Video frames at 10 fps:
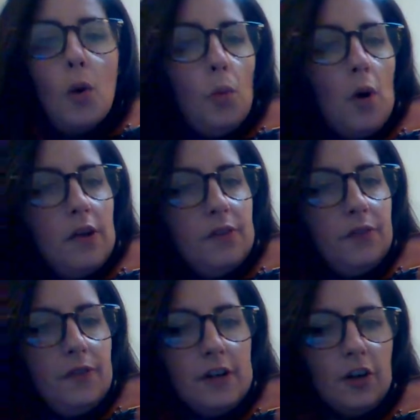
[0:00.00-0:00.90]
One
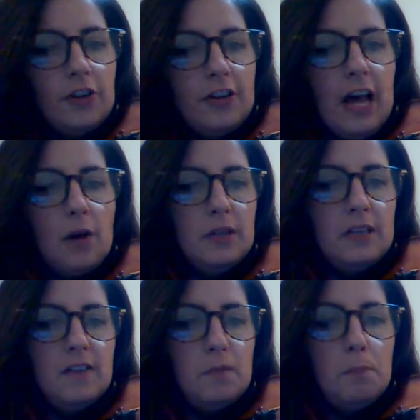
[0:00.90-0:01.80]
finger down is
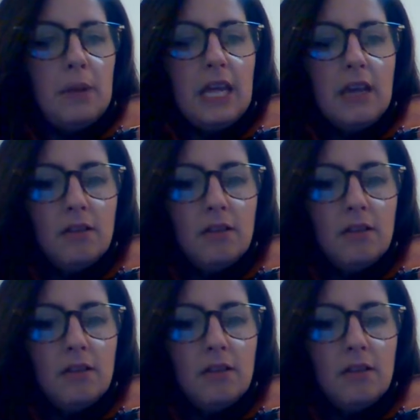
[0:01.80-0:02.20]
B.